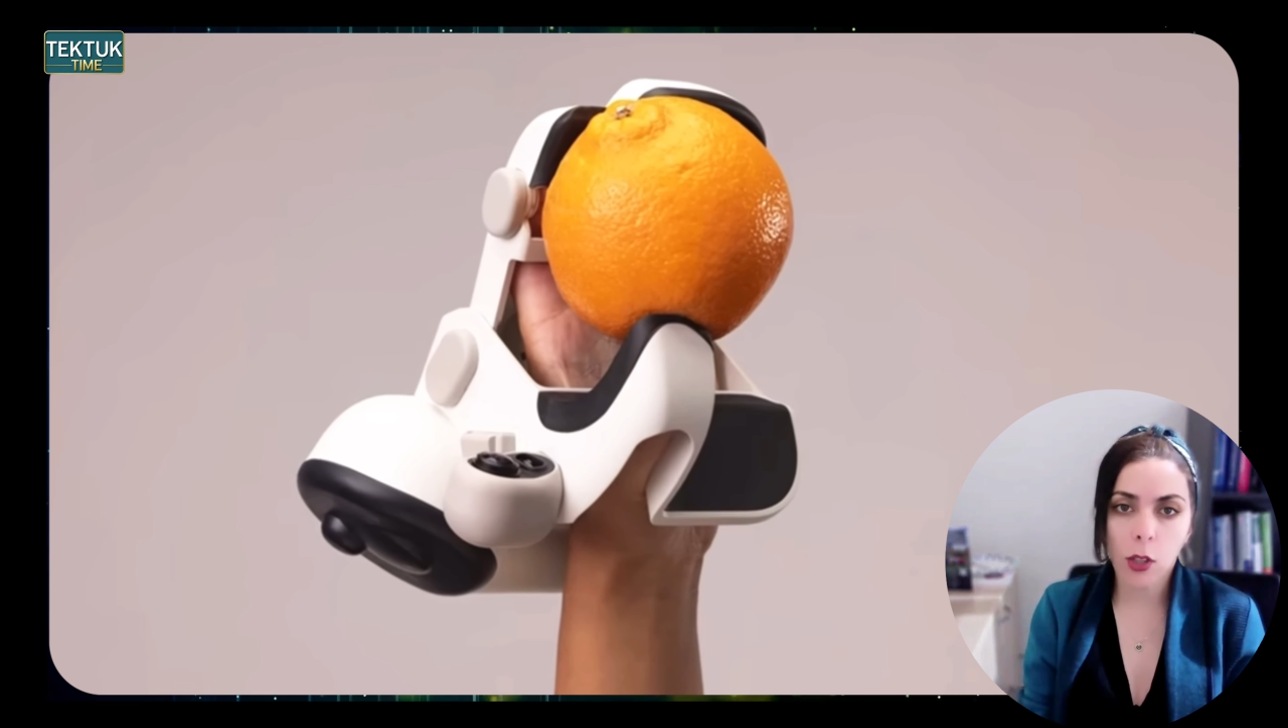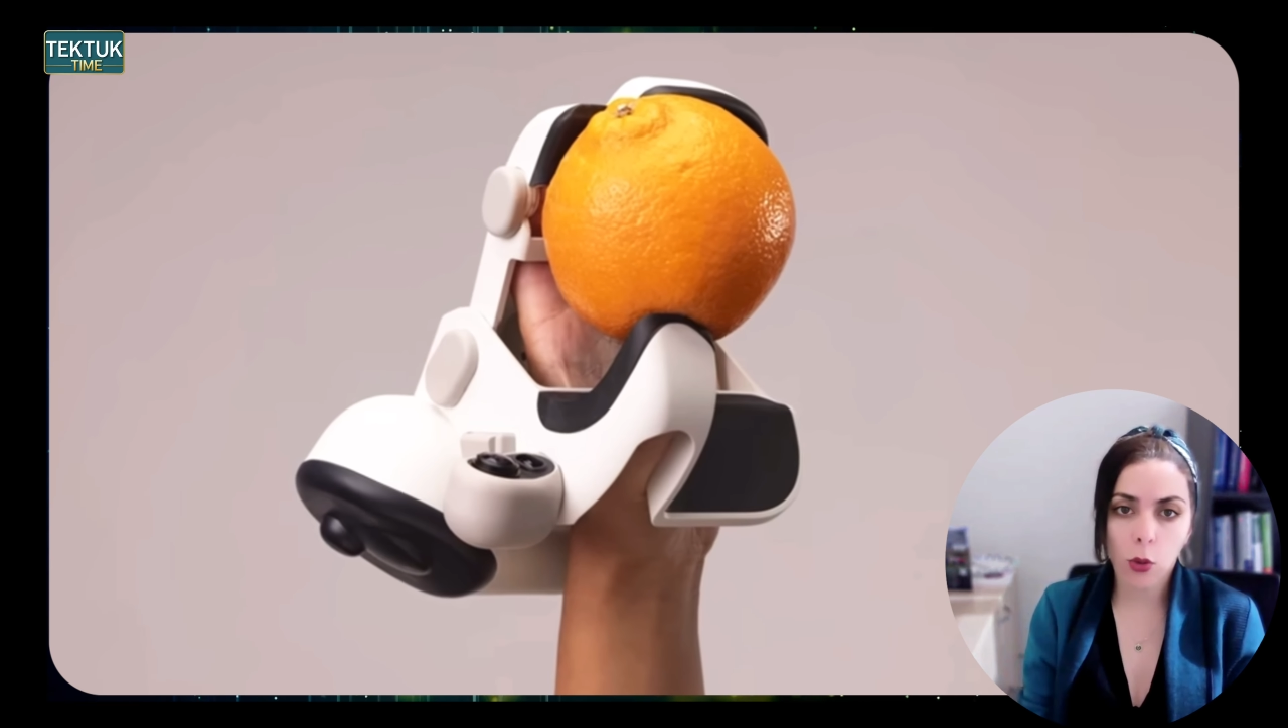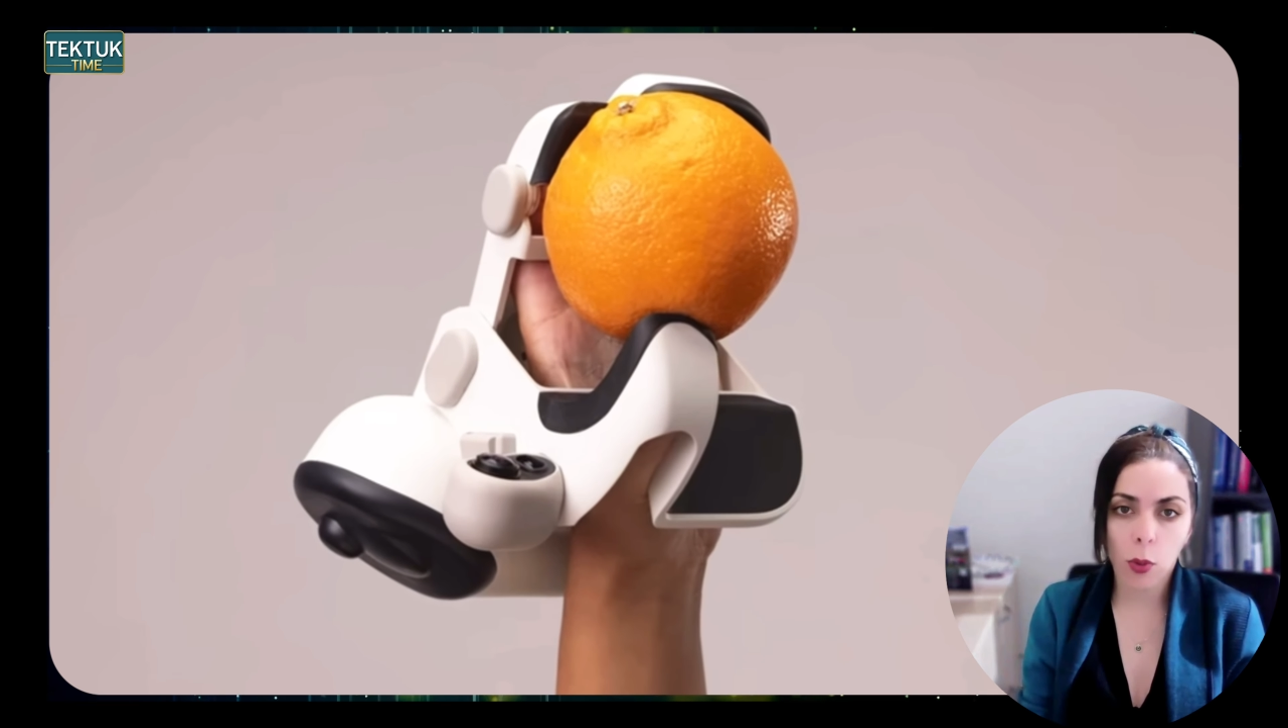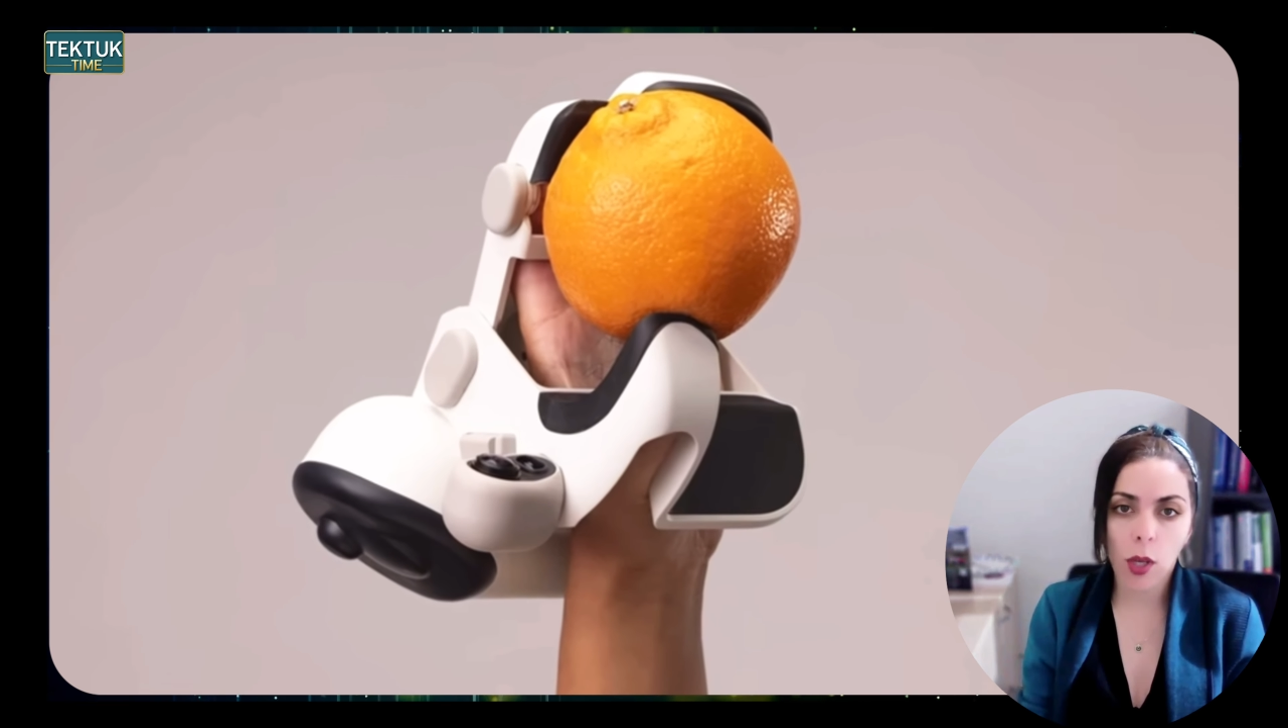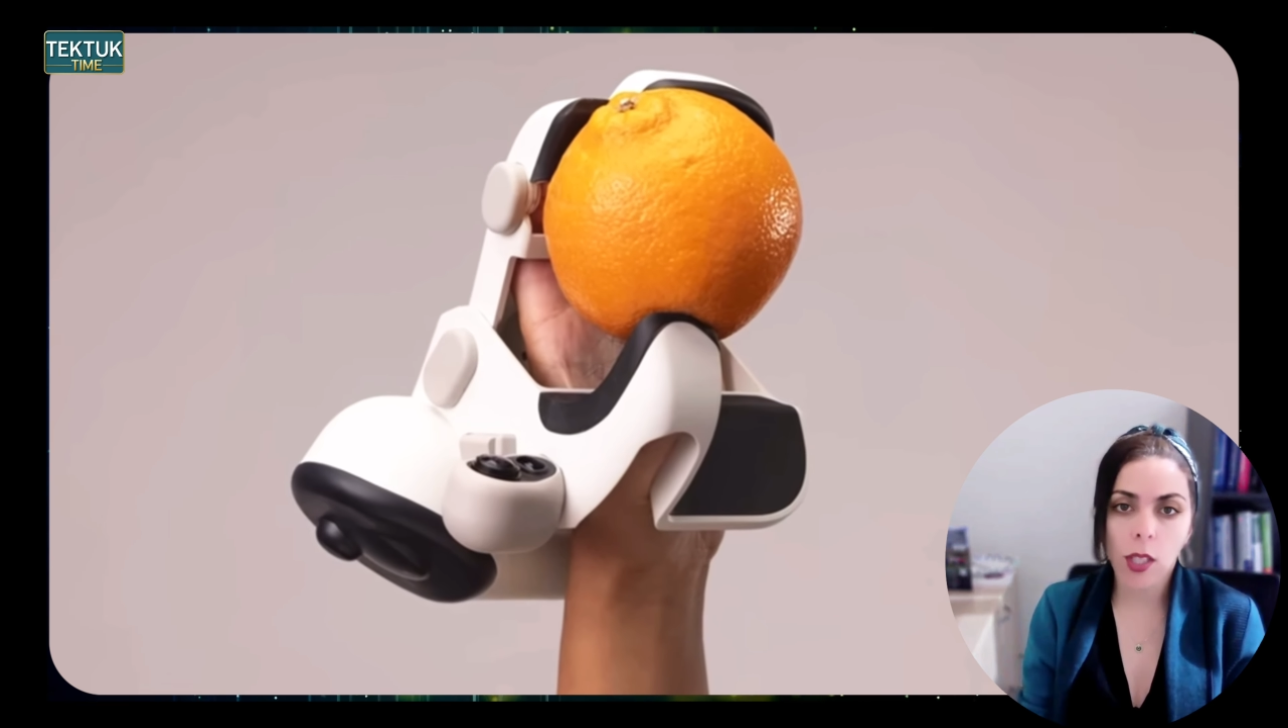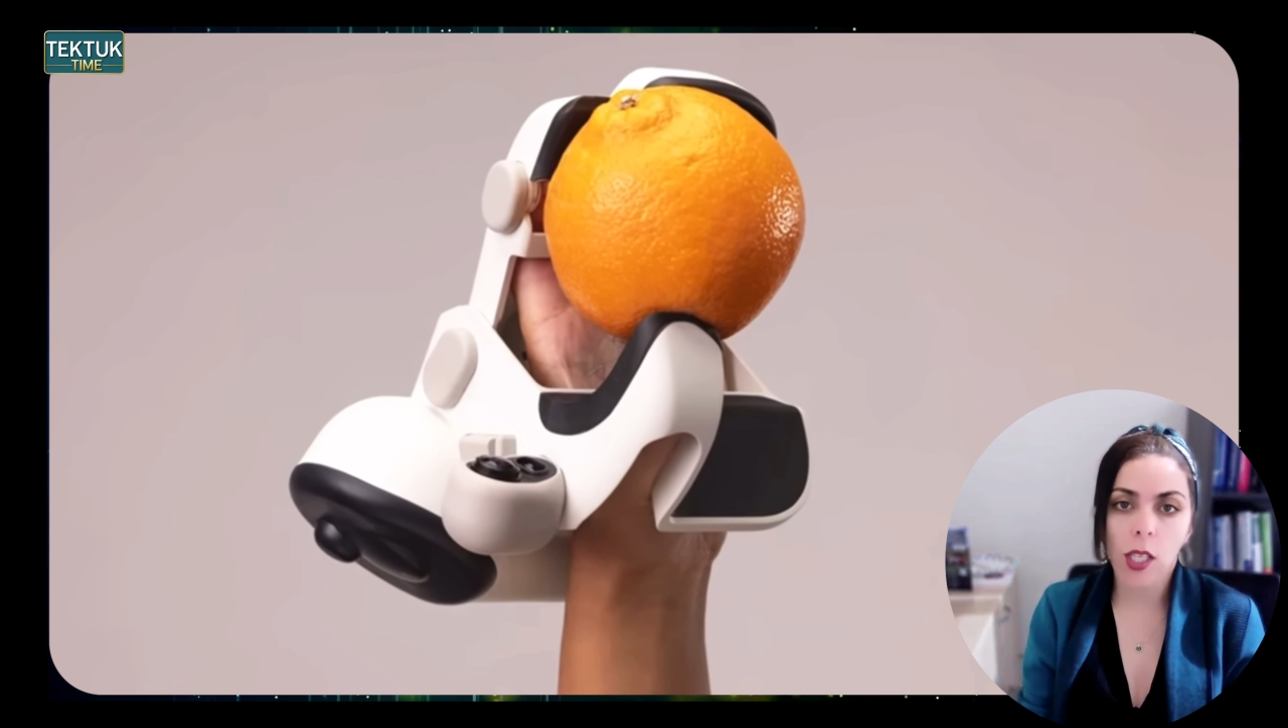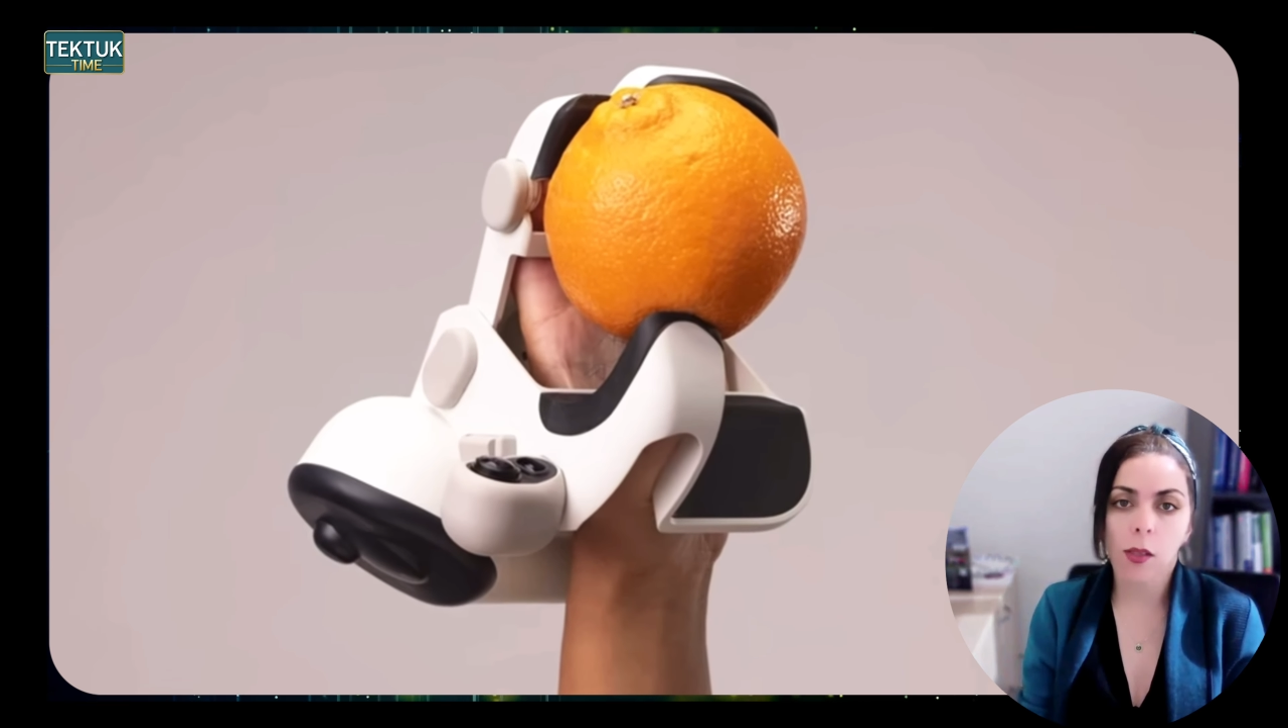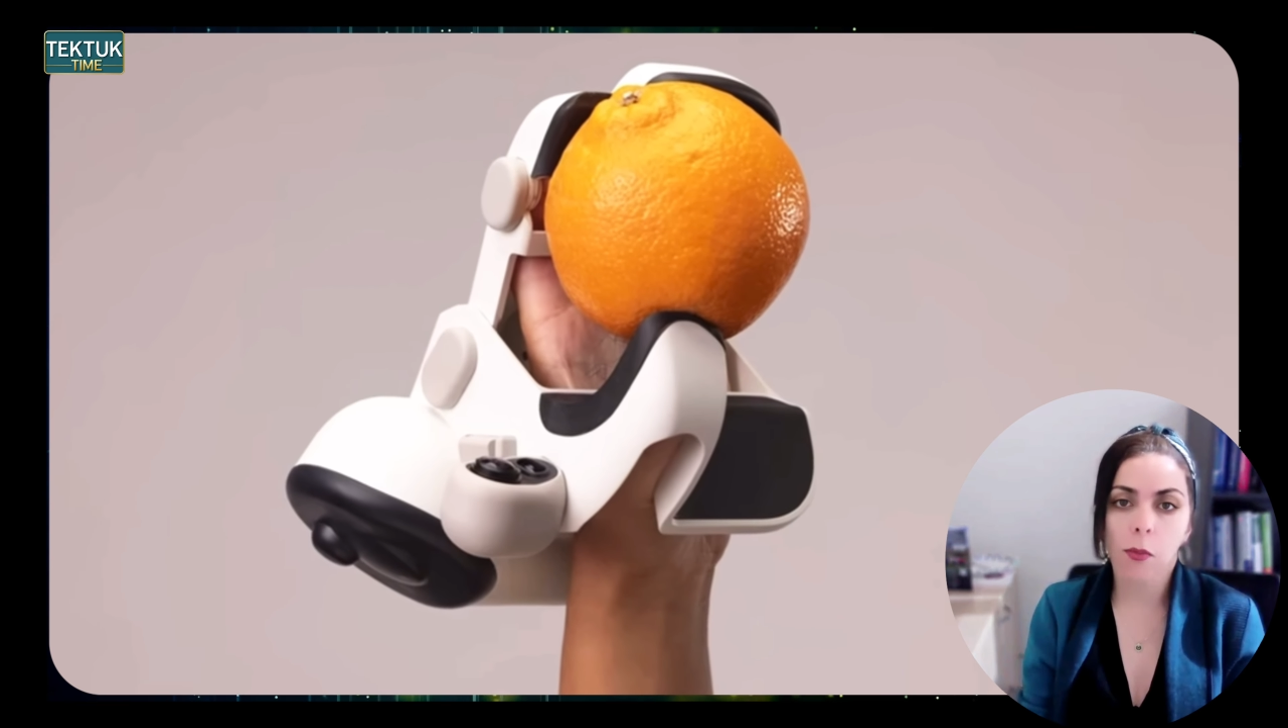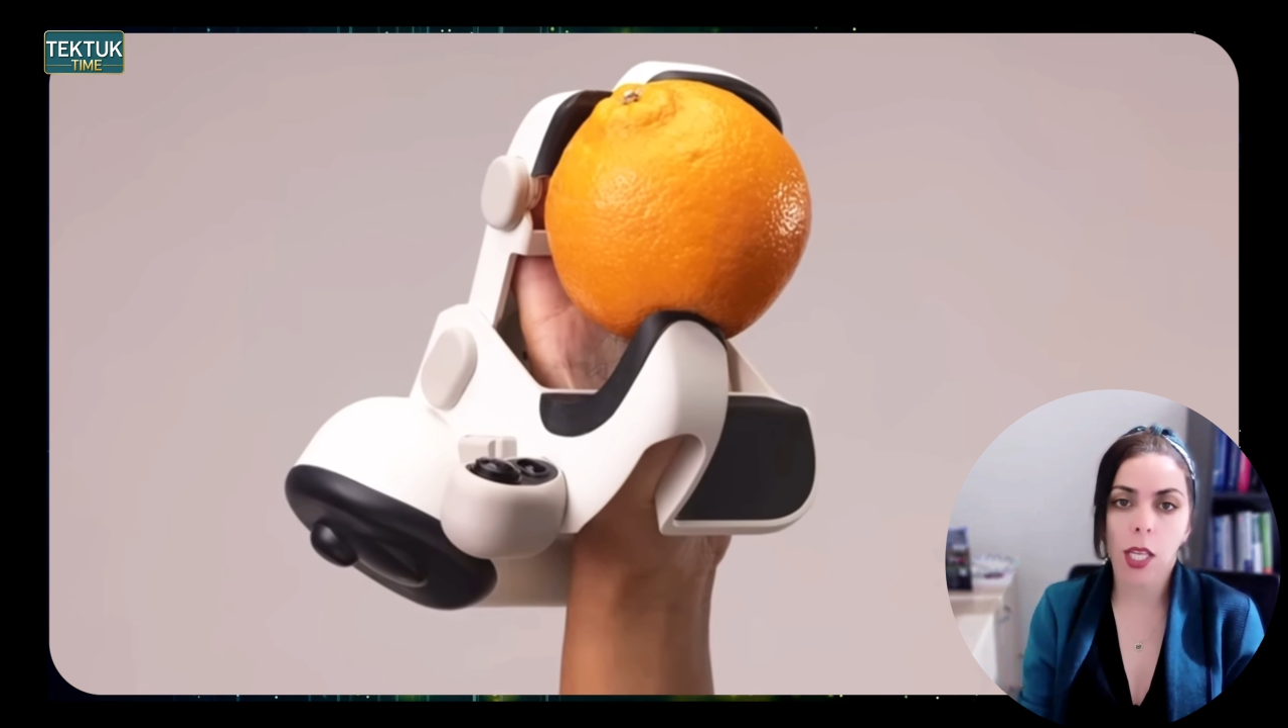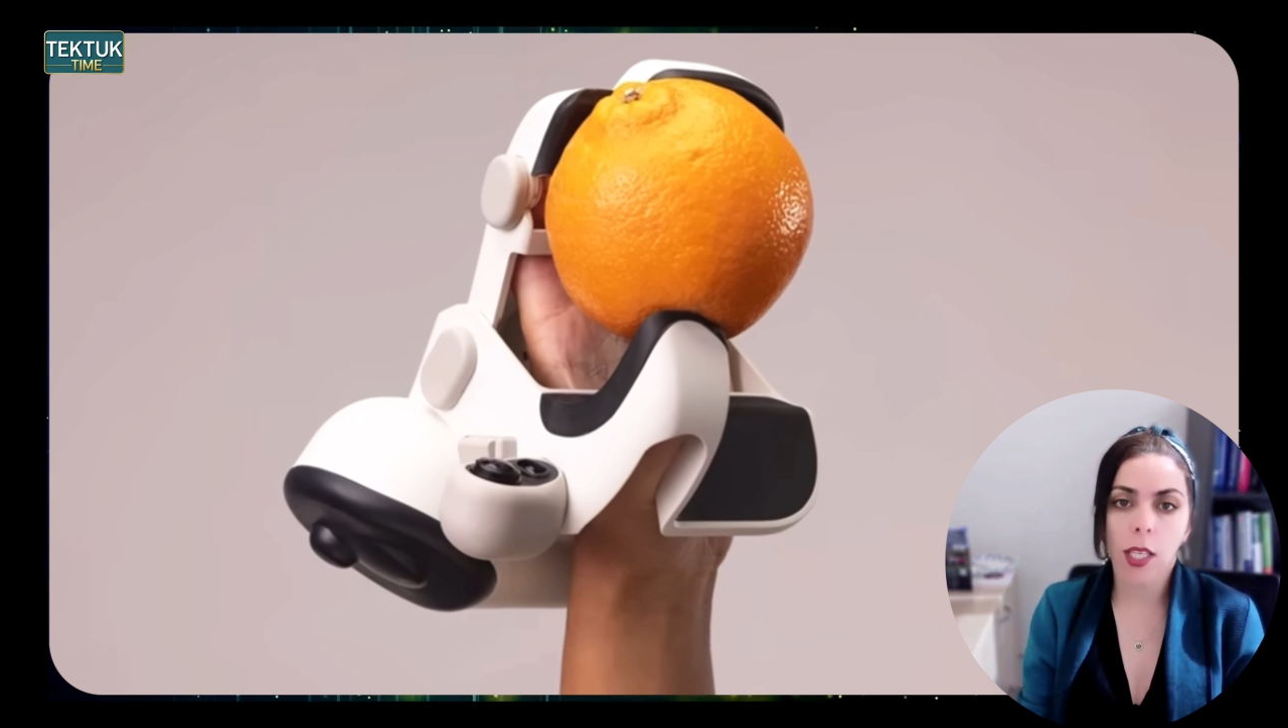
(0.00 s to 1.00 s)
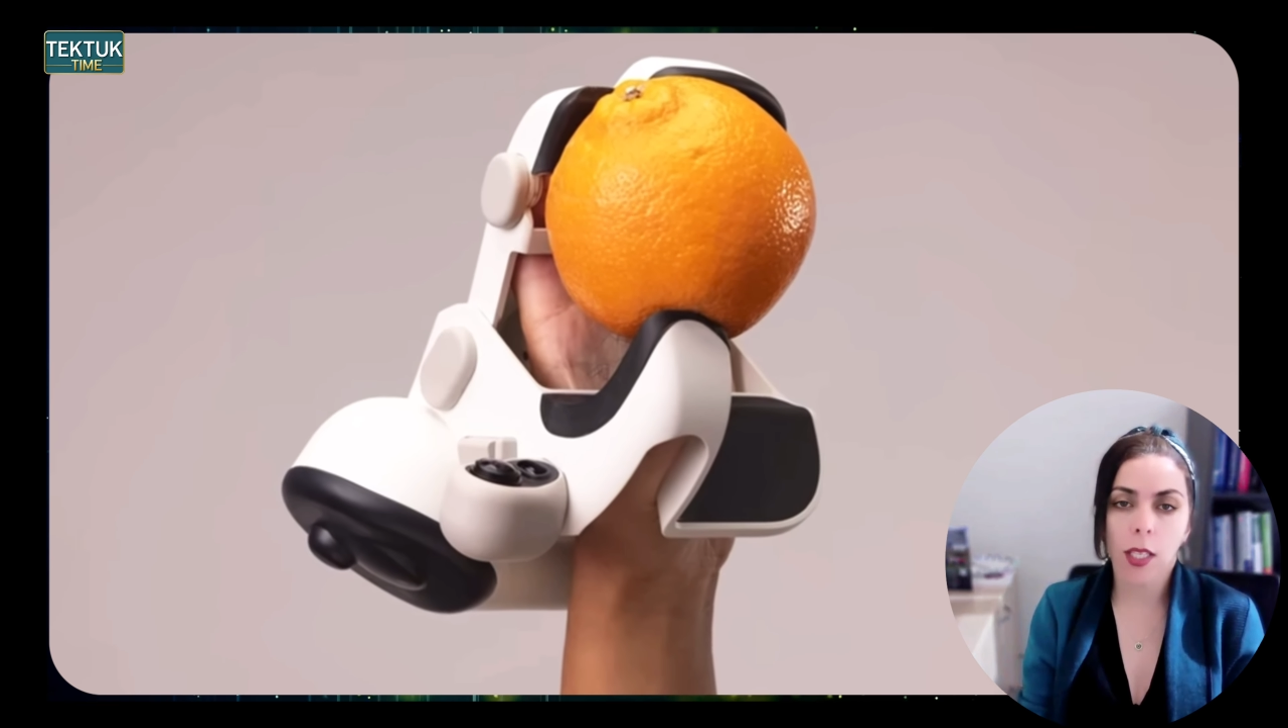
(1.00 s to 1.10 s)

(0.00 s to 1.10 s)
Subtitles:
Robotics made